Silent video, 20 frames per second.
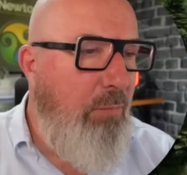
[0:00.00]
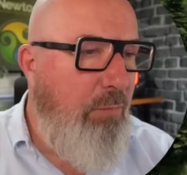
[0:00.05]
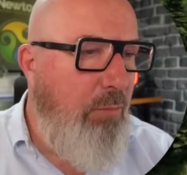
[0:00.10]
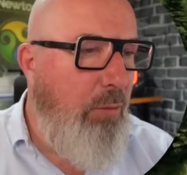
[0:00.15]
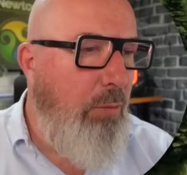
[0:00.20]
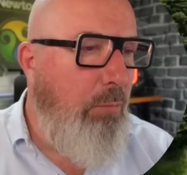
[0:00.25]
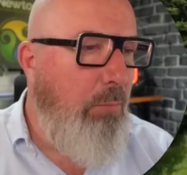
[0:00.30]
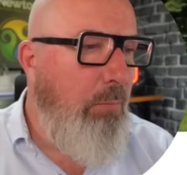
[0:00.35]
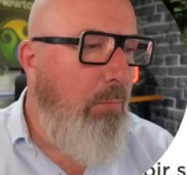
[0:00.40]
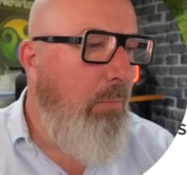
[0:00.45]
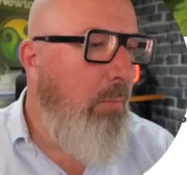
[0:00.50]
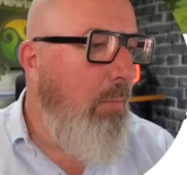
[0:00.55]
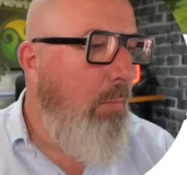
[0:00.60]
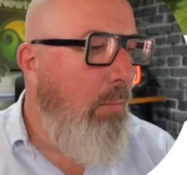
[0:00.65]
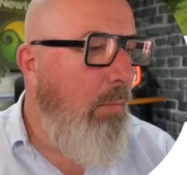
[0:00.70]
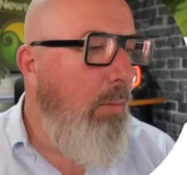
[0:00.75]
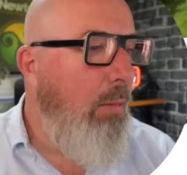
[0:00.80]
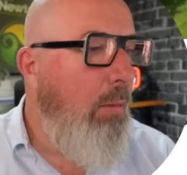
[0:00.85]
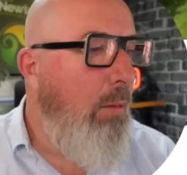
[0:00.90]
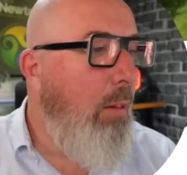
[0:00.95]
foot.
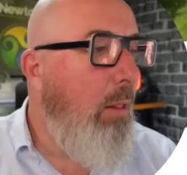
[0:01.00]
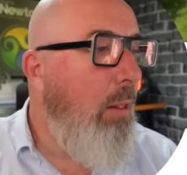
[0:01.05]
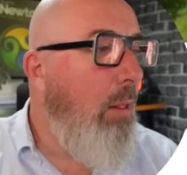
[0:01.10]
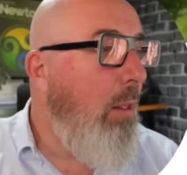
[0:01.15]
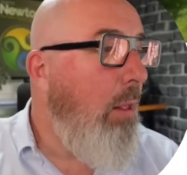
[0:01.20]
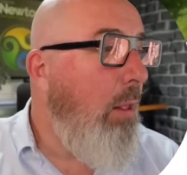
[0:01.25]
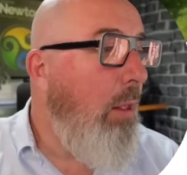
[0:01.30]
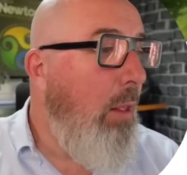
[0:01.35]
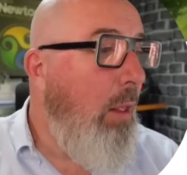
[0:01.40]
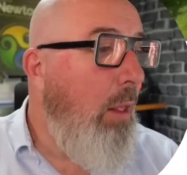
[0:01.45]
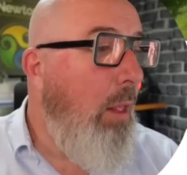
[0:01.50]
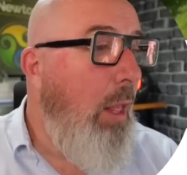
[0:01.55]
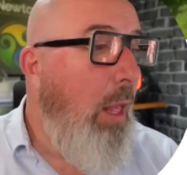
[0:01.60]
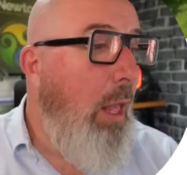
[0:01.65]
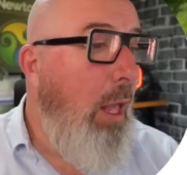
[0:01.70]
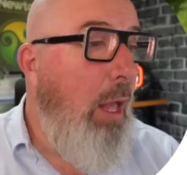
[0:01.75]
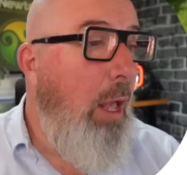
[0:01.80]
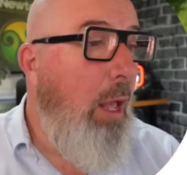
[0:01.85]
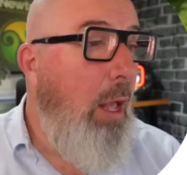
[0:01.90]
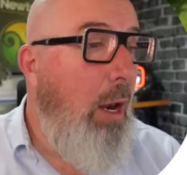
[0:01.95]

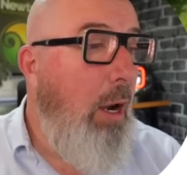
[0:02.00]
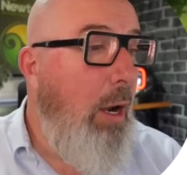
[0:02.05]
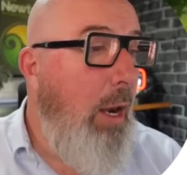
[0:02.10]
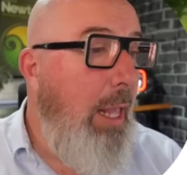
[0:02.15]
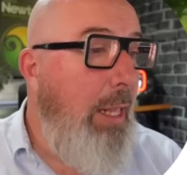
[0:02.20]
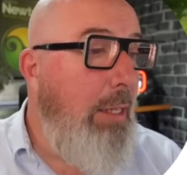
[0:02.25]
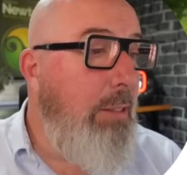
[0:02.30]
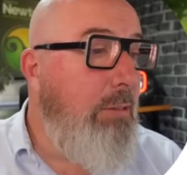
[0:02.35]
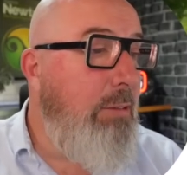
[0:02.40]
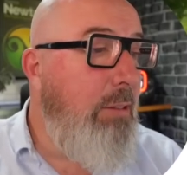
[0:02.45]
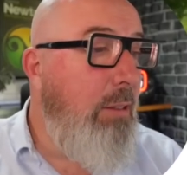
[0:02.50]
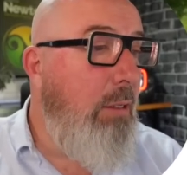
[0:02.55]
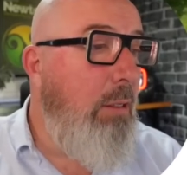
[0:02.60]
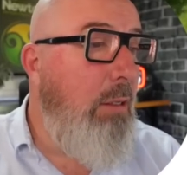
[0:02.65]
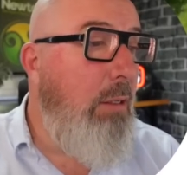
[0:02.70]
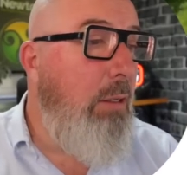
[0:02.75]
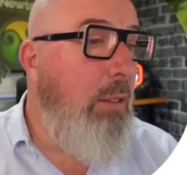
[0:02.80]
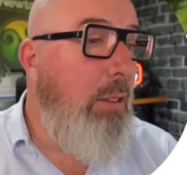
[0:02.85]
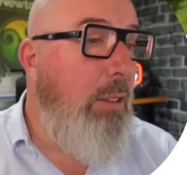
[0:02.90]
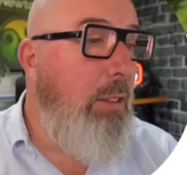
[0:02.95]
Land
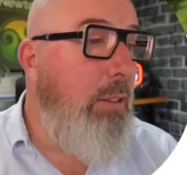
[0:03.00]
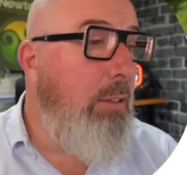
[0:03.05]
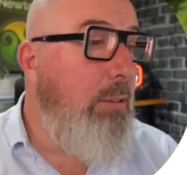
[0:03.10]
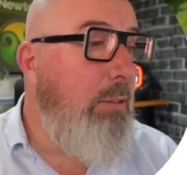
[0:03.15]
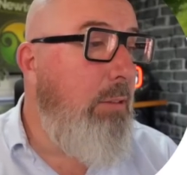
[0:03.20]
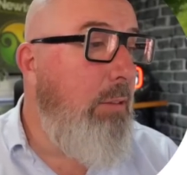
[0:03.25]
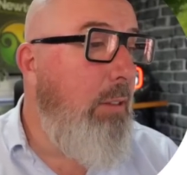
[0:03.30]
size,